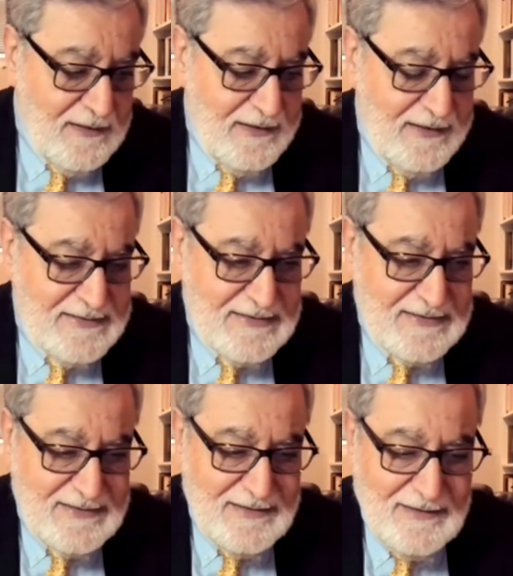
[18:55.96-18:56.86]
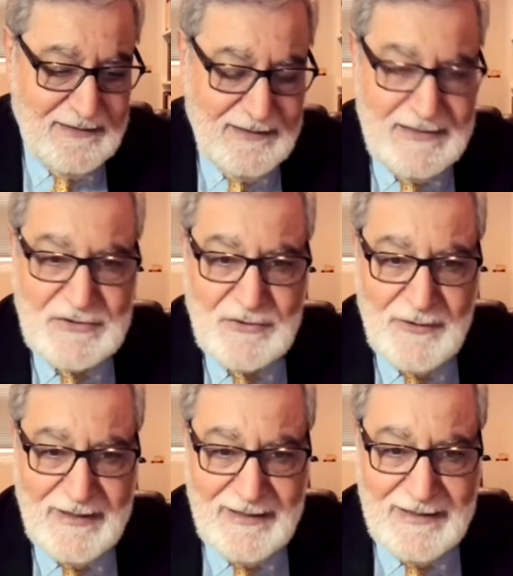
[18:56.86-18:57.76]
is
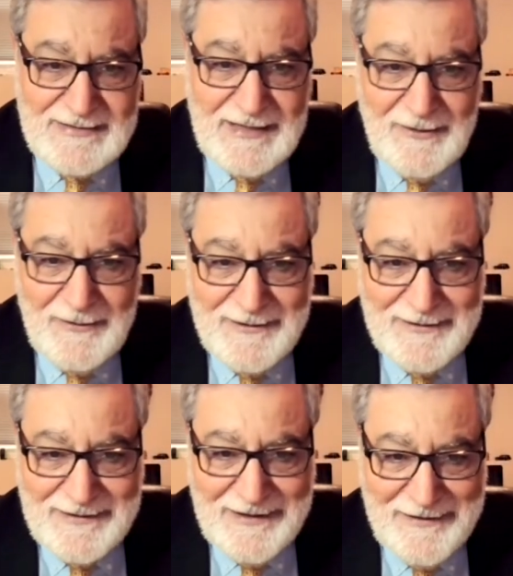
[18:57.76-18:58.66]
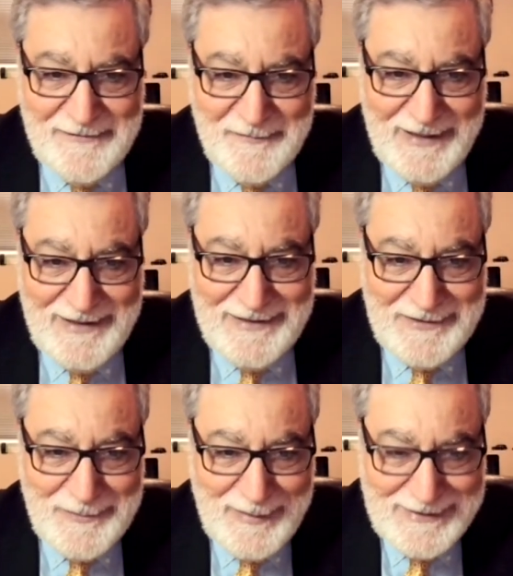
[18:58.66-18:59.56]
history is our kind of main
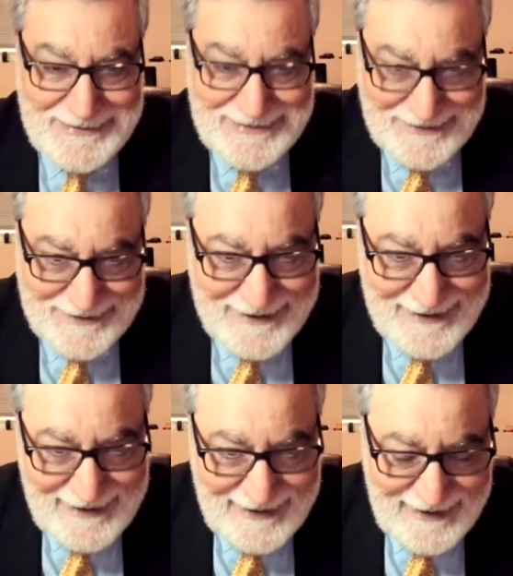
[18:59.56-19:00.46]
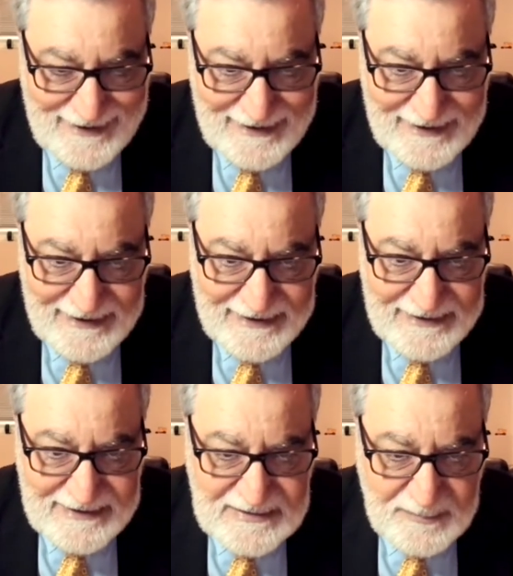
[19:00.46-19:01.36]
competitor in this